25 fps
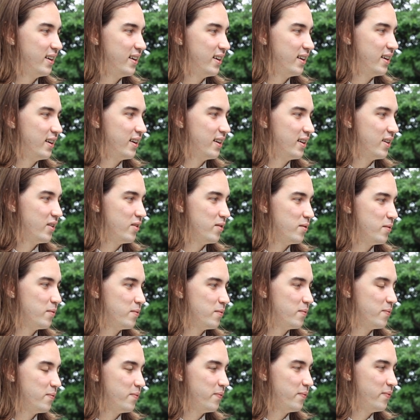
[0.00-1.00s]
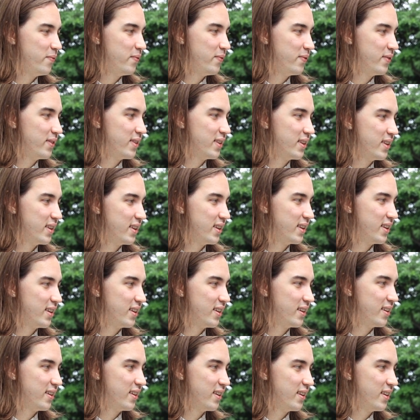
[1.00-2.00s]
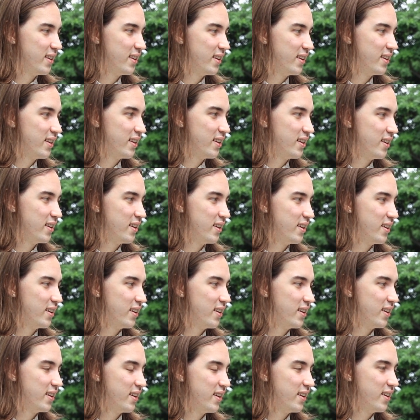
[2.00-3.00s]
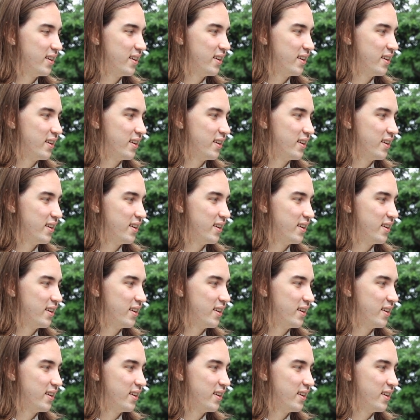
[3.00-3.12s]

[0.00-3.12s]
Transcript: No words are spoken by the person on screen.